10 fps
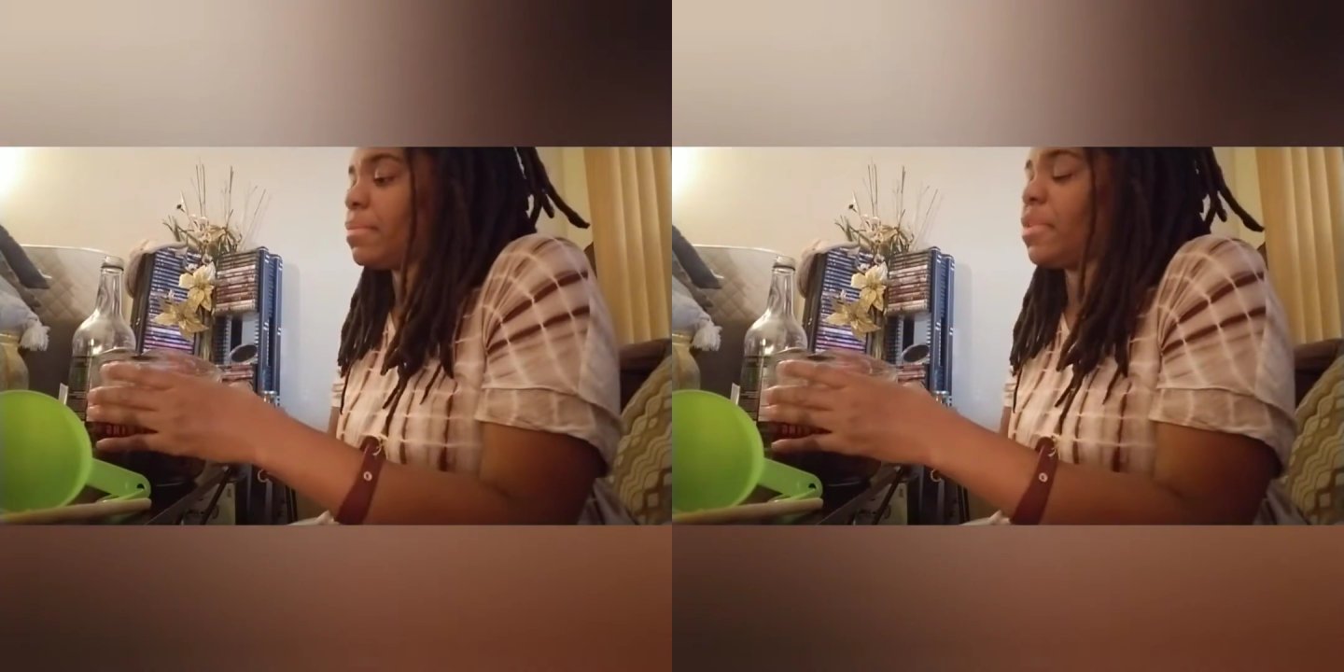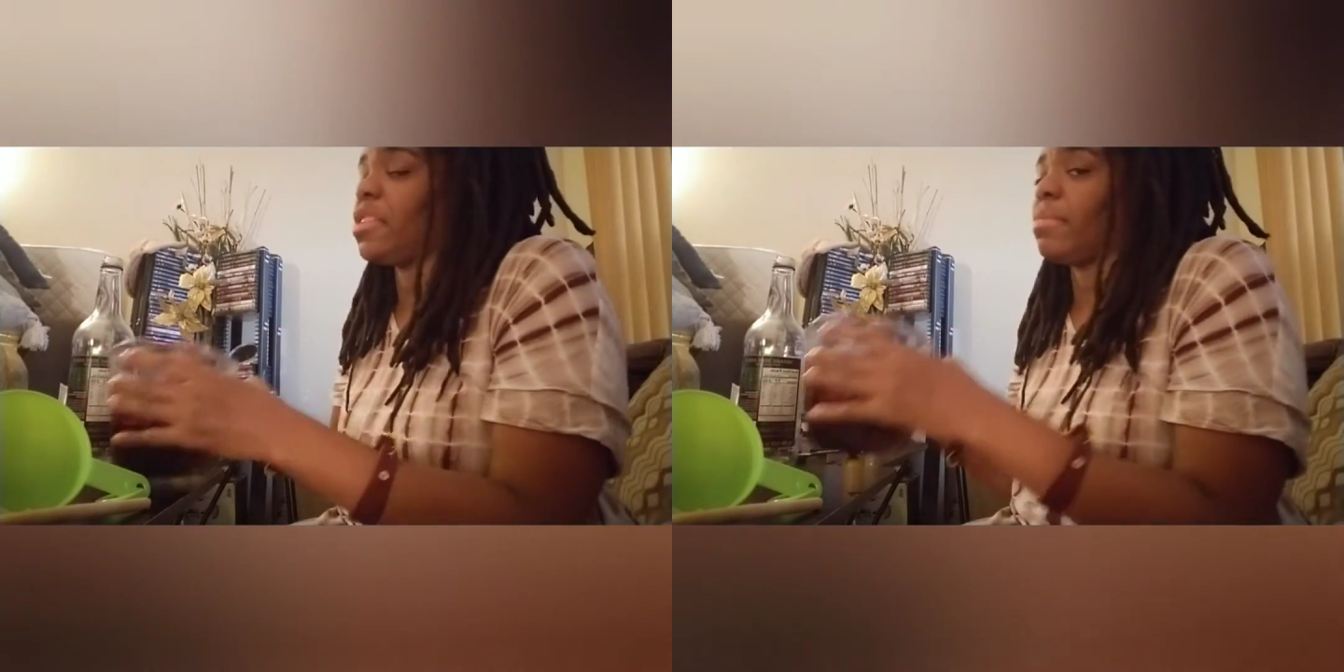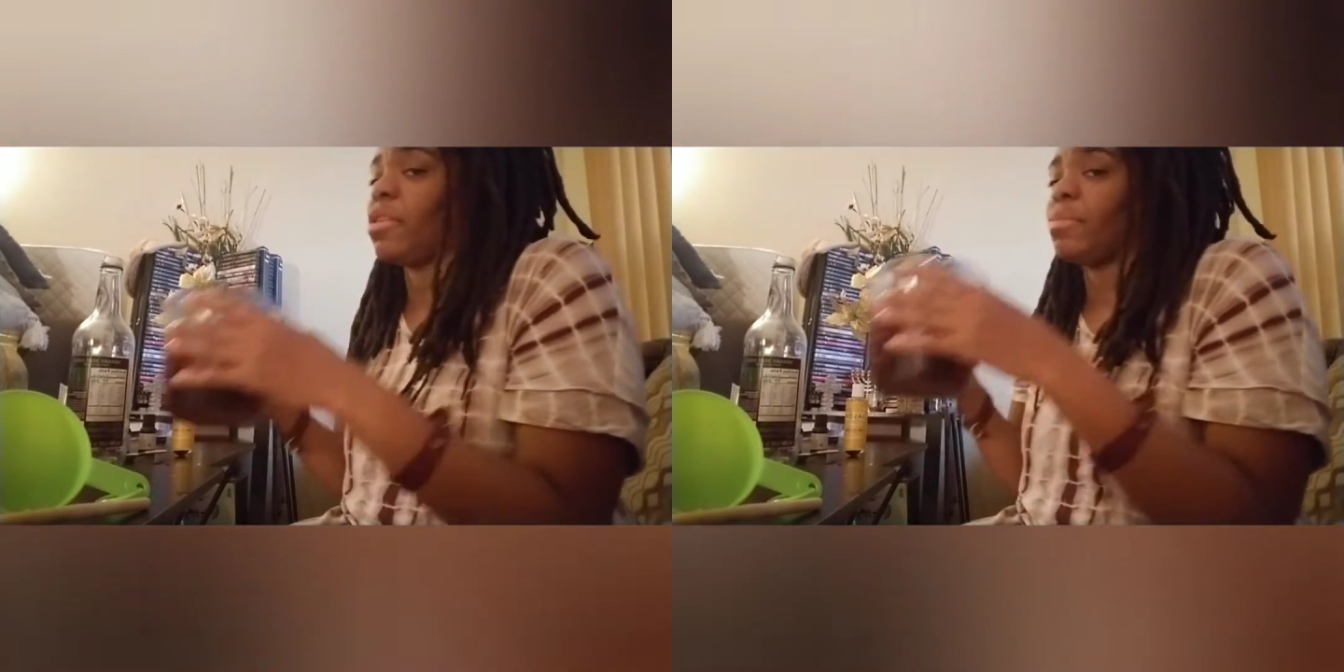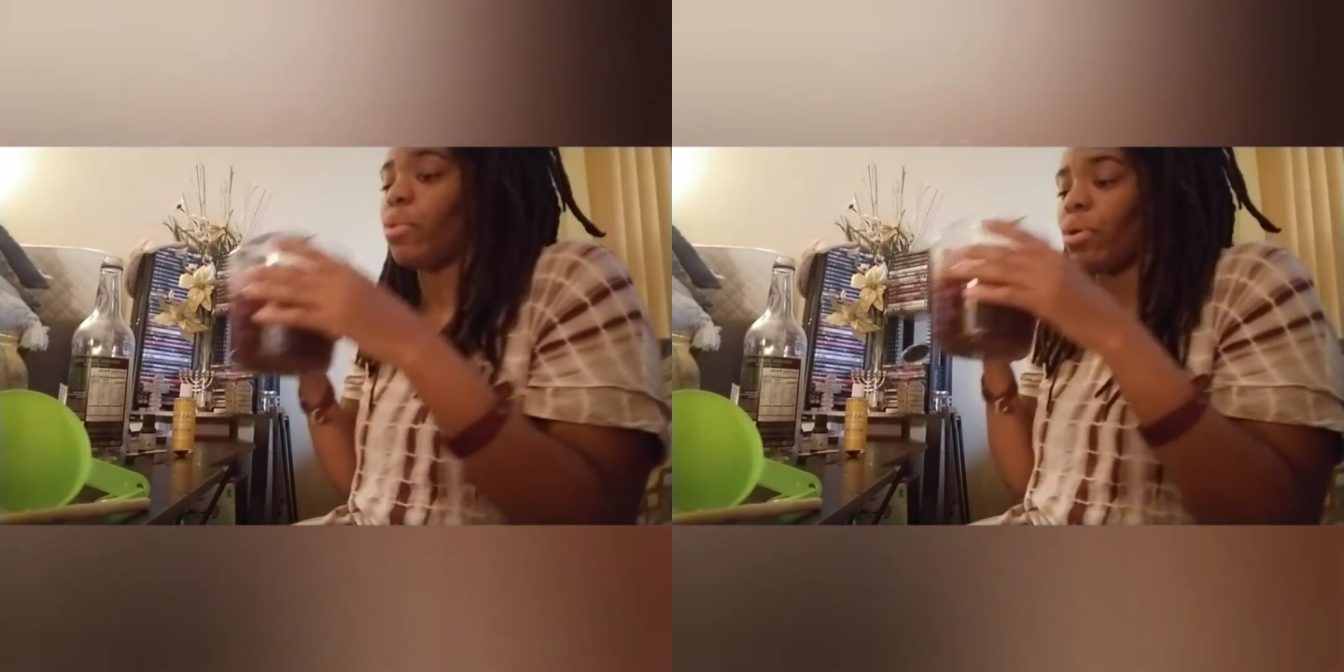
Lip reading: This smells more